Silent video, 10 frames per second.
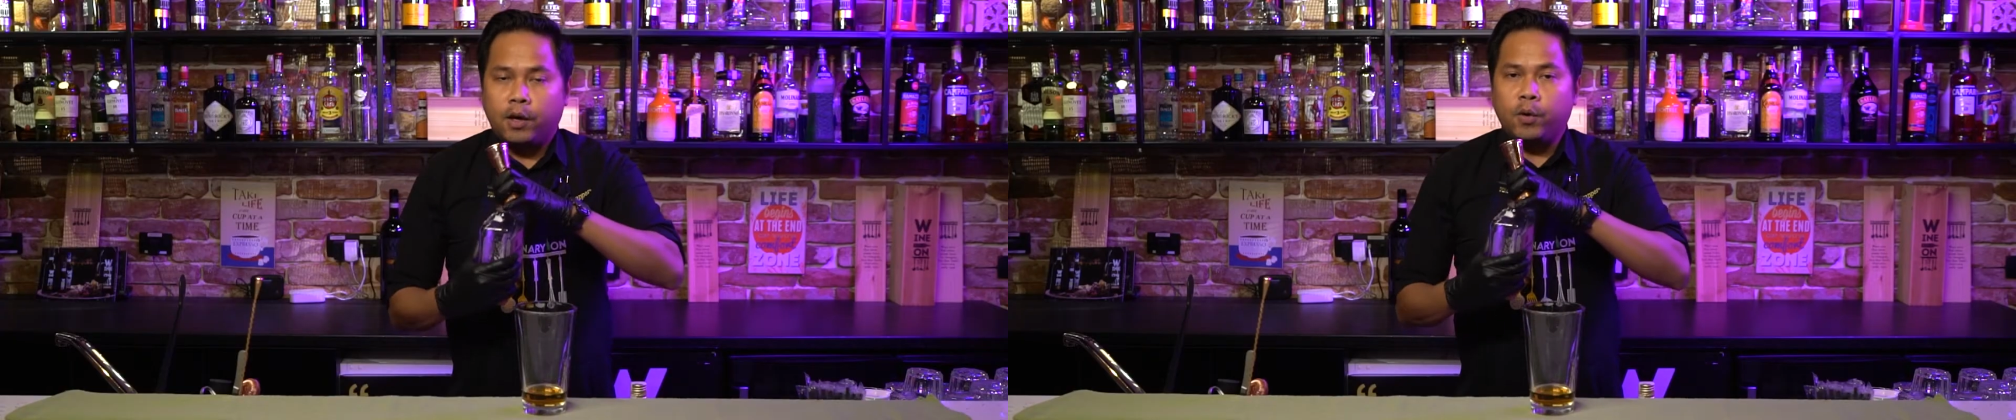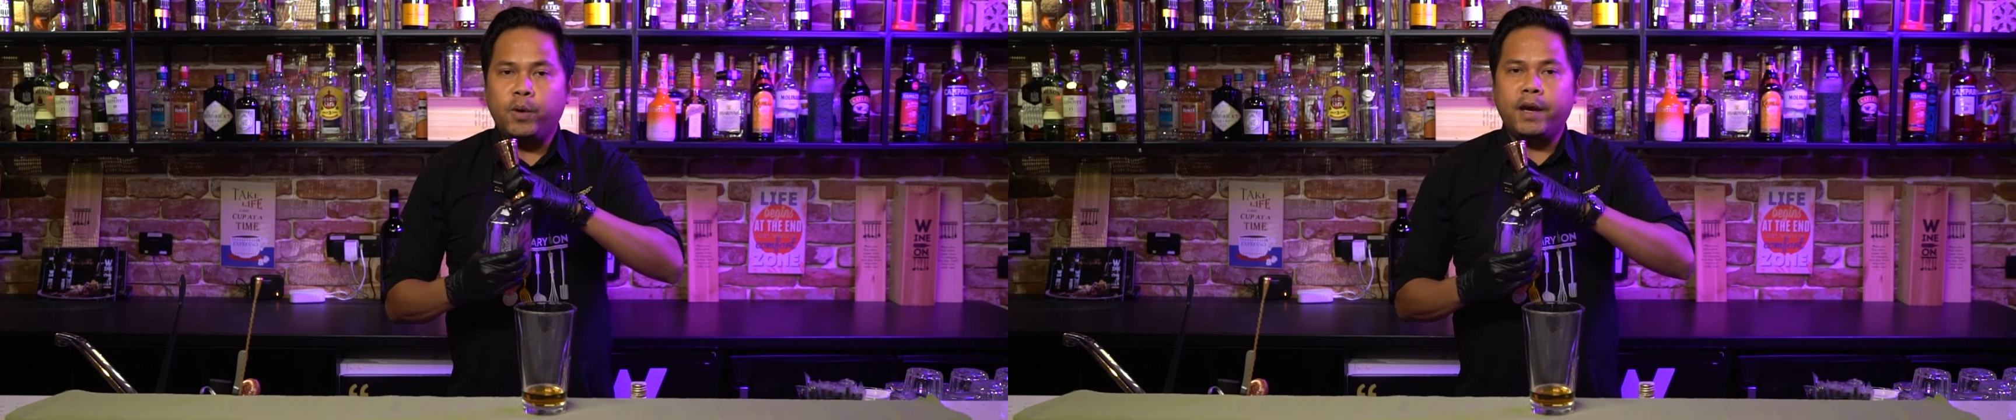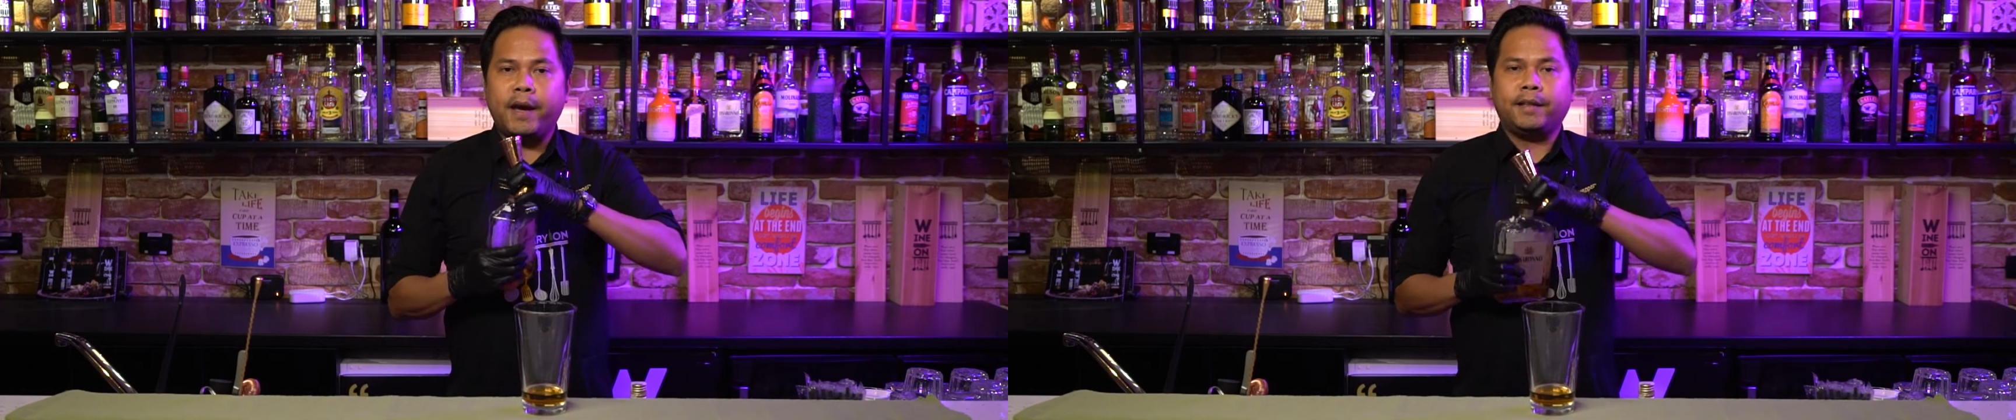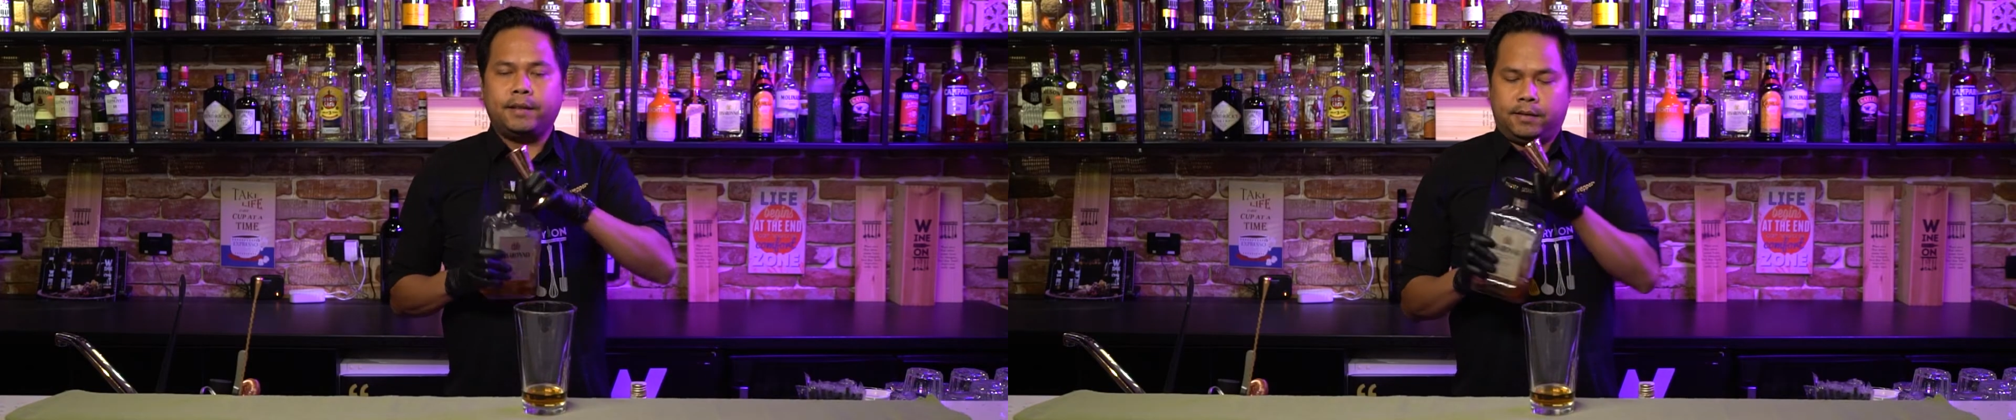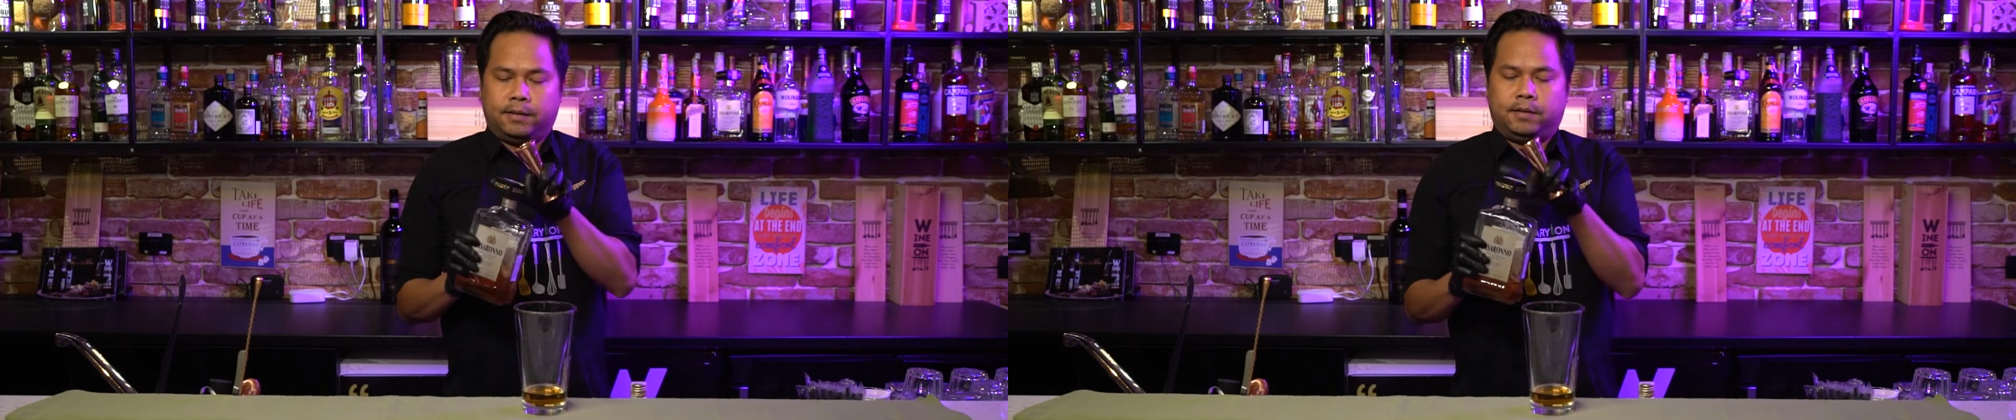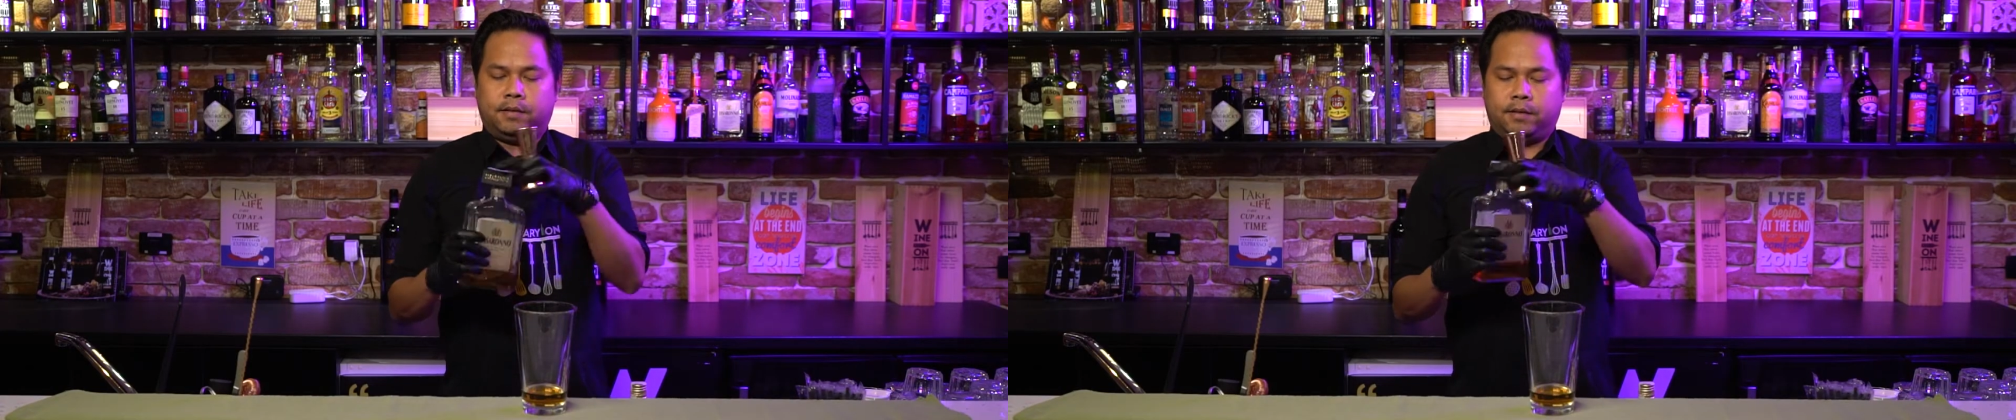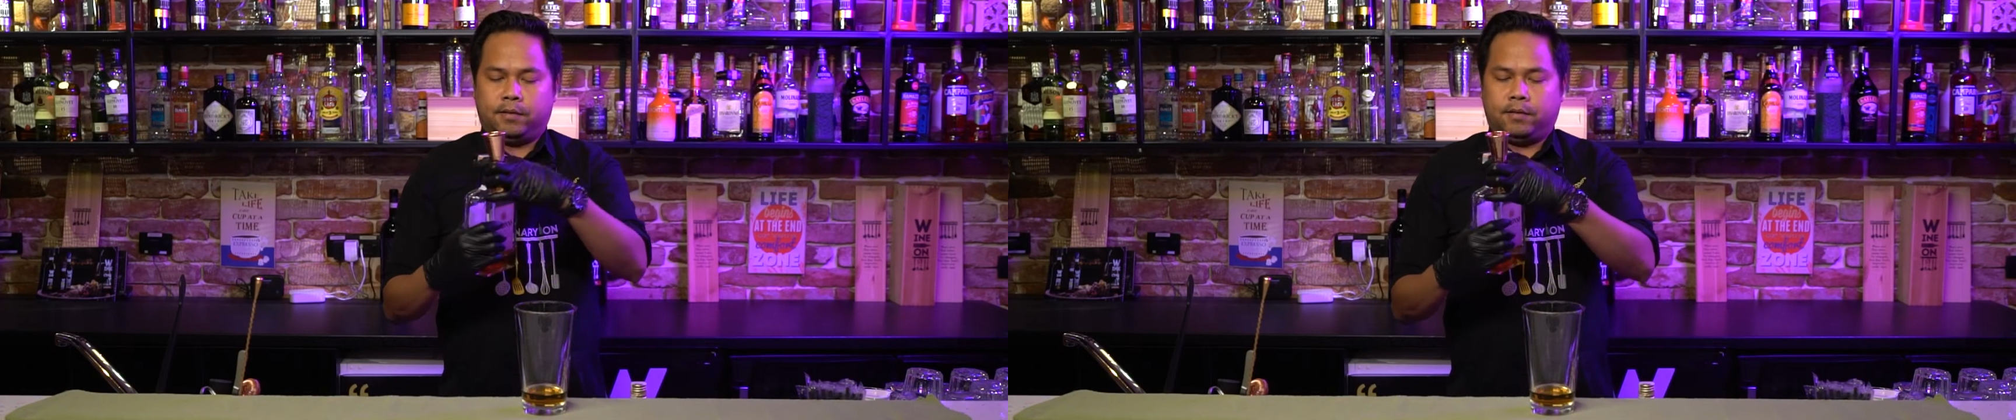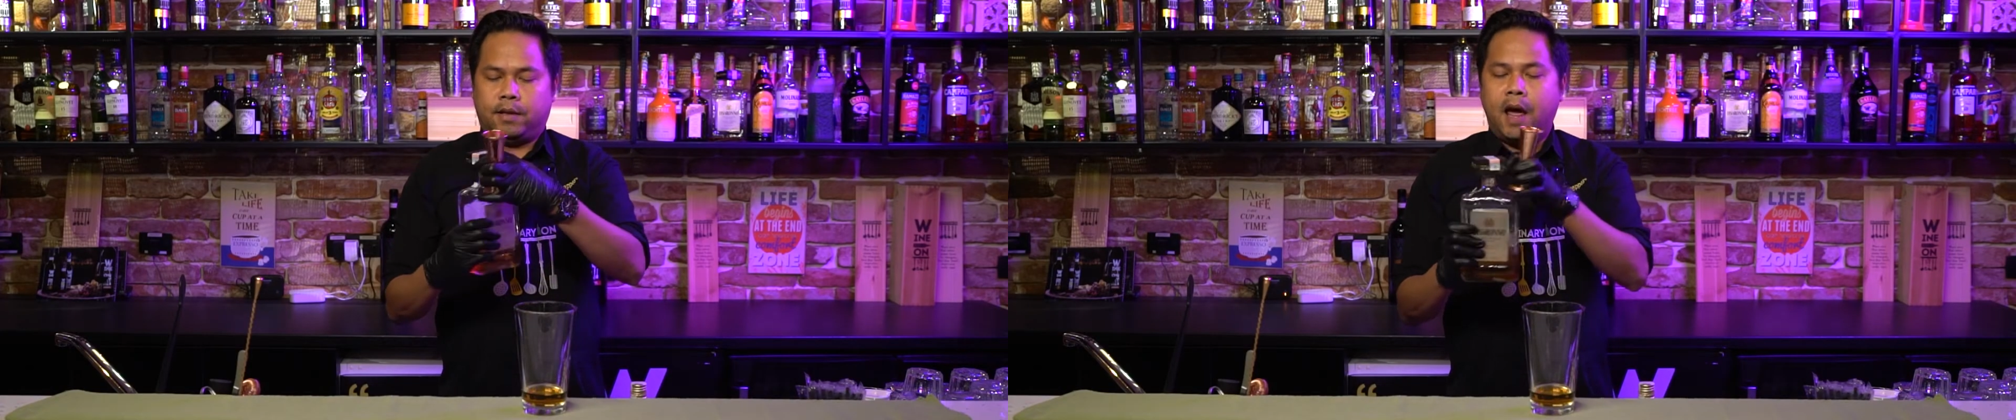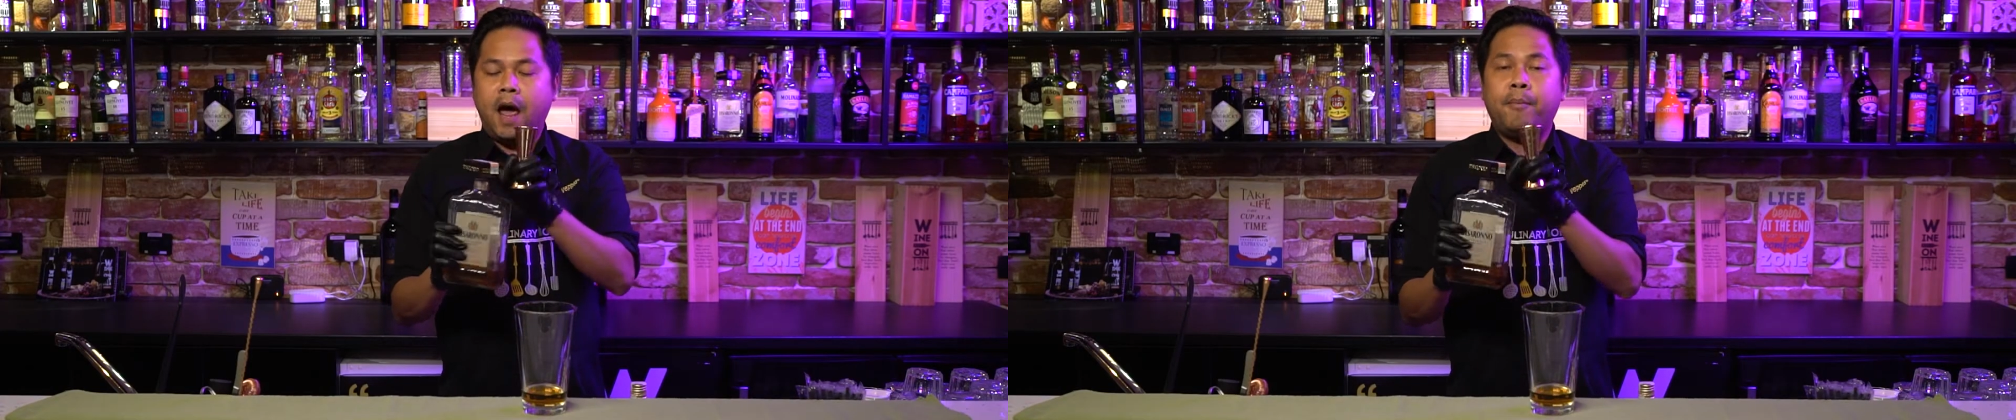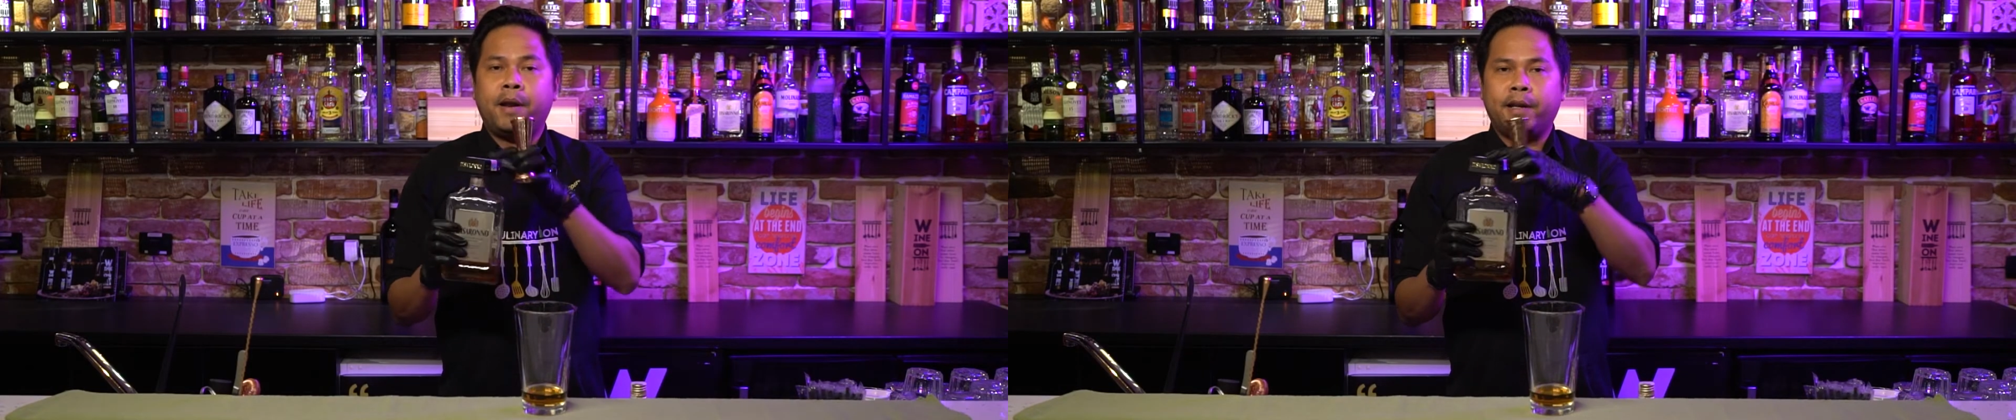we add
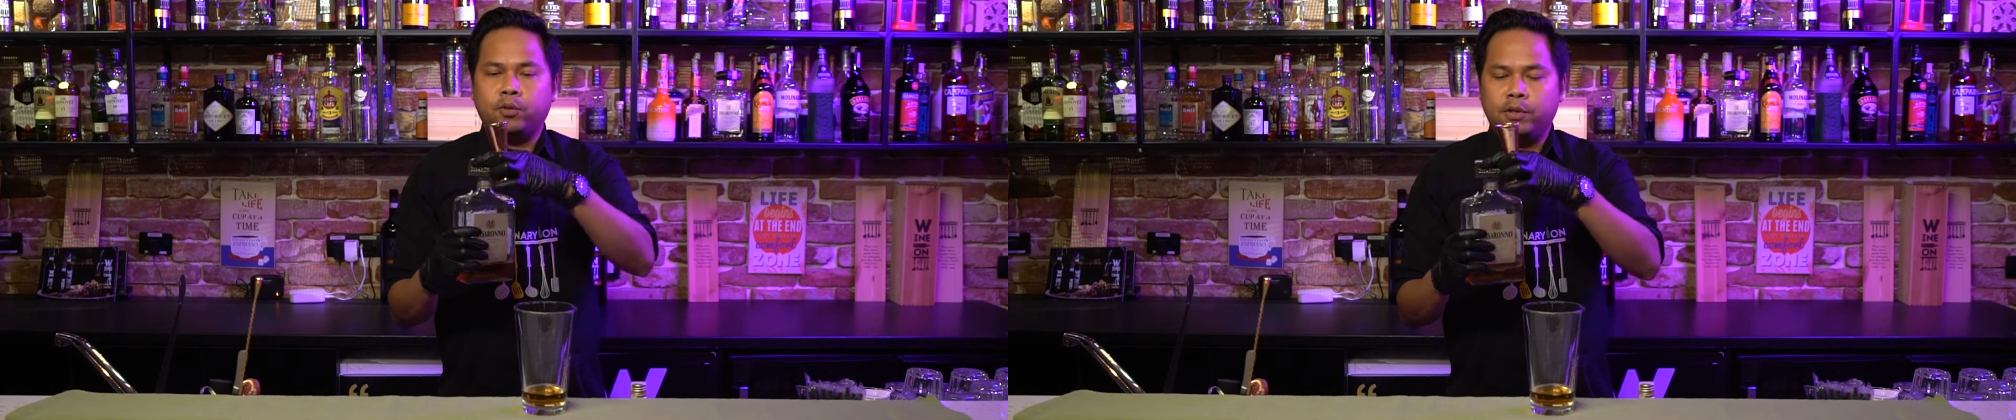Amaretto